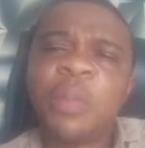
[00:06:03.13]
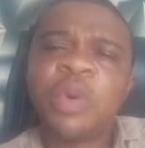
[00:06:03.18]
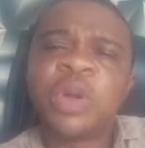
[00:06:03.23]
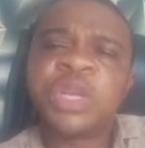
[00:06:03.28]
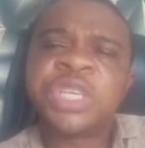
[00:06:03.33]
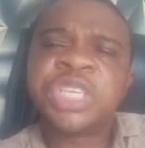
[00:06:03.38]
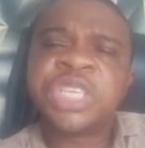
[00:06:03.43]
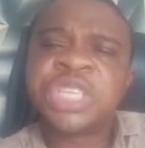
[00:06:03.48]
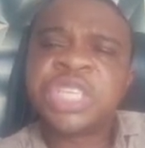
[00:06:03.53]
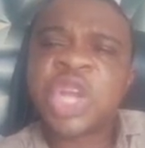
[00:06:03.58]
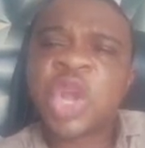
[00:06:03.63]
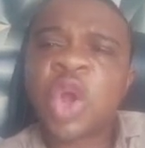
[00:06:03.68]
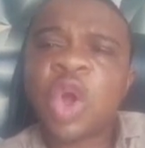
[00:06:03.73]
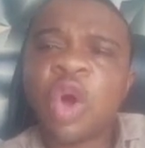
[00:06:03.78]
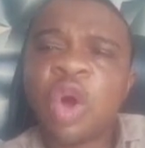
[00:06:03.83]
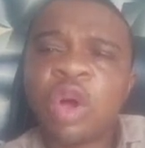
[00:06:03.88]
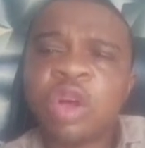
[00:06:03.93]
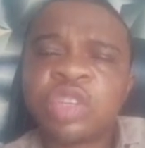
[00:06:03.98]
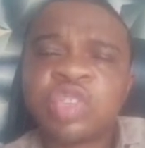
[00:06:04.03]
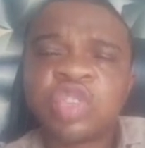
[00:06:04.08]
much is the
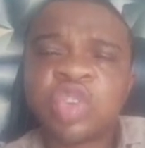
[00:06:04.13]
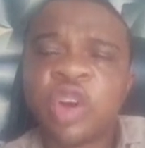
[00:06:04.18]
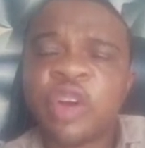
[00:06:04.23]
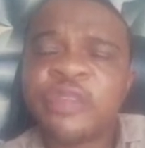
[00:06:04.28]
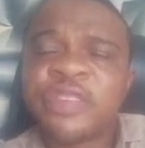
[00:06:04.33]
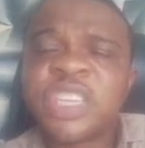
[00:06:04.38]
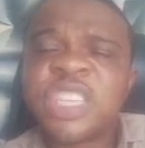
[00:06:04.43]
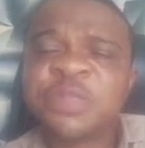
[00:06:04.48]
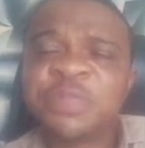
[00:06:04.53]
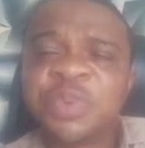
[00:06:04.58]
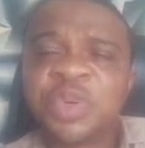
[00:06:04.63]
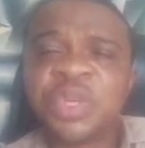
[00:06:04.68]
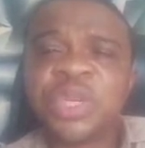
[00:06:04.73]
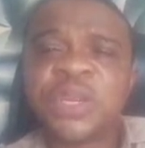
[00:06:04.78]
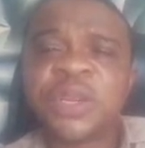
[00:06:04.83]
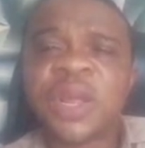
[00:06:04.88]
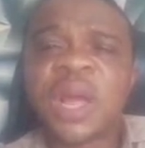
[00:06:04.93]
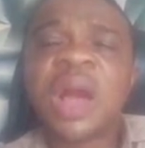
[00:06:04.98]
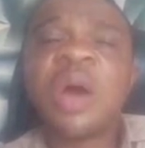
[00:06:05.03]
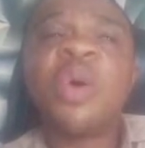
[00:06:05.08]
cost of this
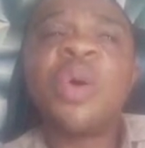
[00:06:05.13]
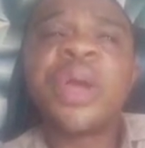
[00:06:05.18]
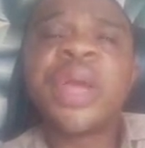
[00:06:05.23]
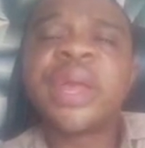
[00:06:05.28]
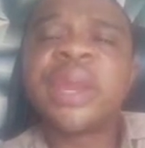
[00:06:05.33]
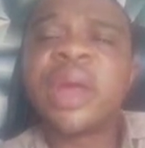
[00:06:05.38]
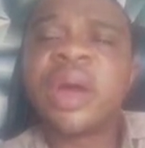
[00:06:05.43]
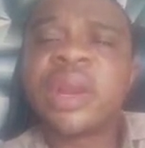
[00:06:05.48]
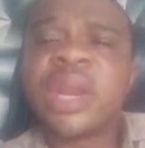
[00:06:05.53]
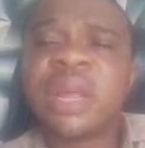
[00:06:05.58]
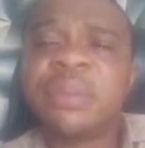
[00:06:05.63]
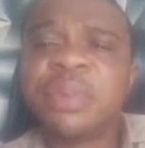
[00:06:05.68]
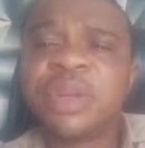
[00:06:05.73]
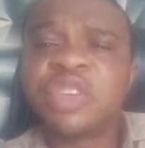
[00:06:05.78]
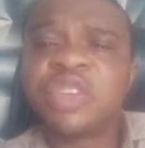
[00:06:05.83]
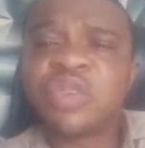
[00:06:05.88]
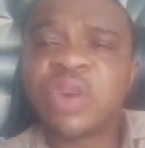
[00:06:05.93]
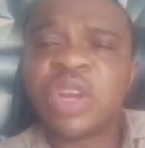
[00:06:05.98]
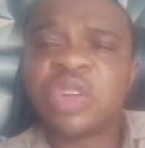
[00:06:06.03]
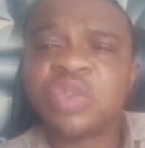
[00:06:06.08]
building? Okay, now let me
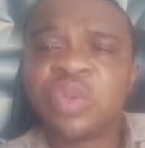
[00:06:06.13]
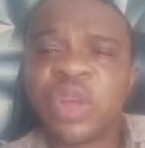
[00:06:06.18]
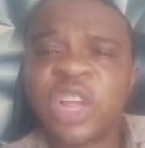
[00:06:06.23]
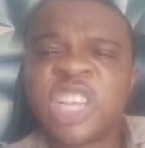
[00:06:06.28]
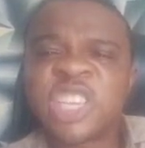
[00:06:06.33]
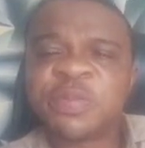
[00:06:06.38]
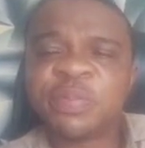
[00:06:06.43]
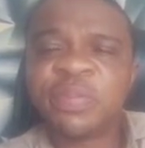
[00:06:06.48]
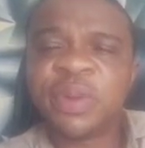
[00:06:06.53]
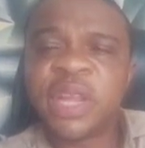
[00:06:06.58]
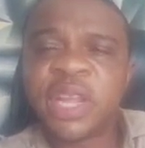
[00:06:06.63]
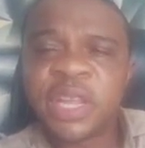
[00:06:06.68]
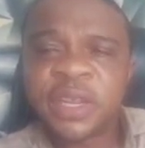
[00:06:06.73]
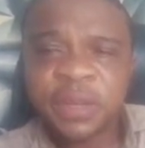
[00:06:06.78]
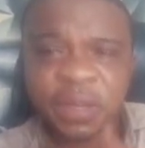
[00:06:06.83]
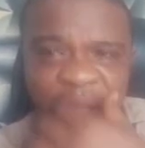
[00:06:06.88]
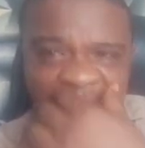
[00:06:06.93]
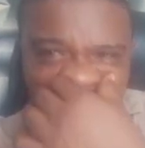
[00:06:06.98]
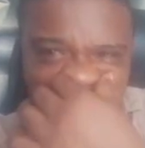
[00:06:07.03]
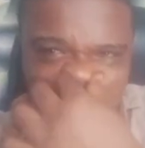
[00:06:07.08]
try to explain.